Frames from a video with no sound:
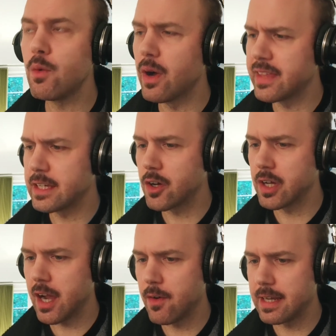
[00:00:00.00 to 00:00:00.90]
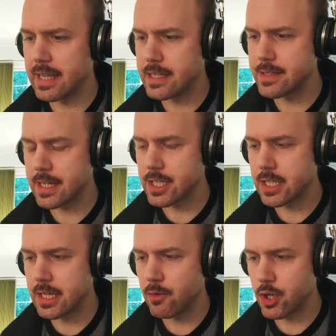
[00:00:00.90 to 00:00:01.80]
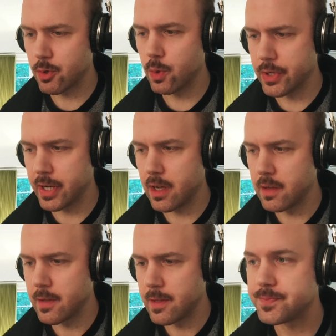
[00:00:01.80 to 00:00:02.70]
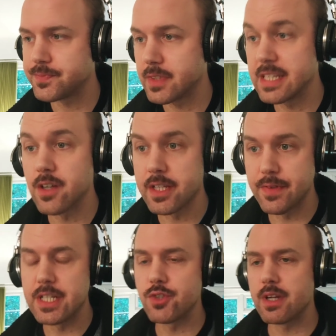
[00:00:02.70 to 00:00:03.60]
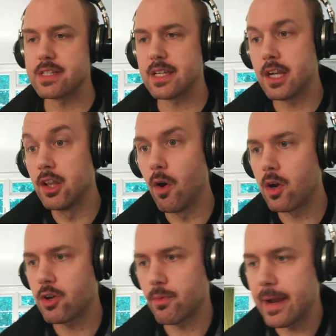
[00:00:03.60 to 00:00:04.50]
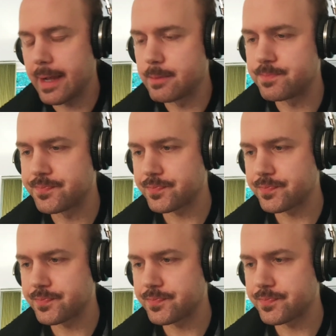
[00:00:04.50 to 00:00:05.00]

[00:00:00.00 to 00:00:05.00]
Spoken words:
Well, I think currently he's actually a recorder. These kinds of injuries in a long career.